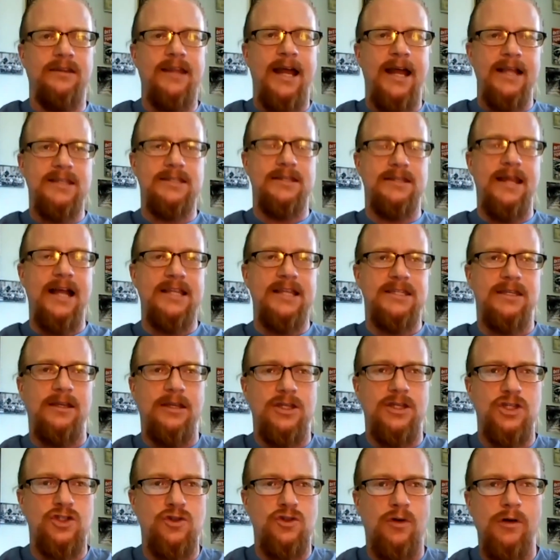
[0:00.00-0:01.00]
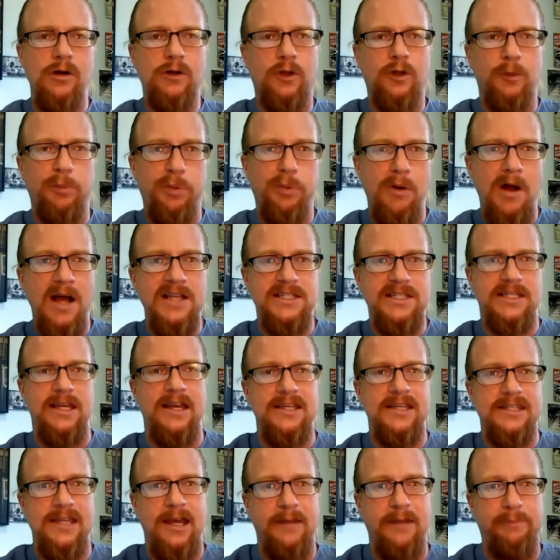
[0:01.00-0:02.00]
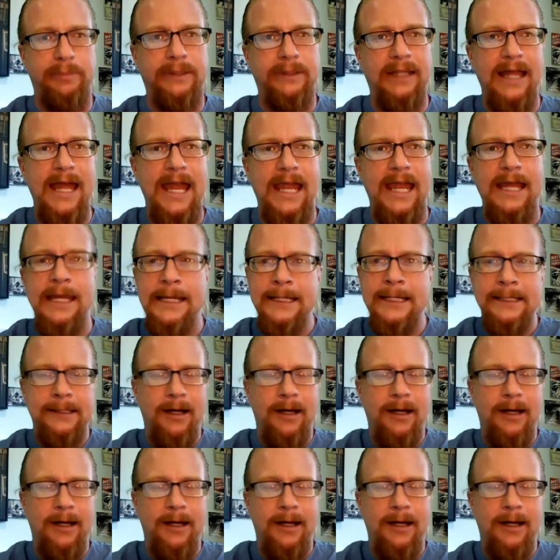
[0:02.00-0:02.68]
That's that's a historical process at play.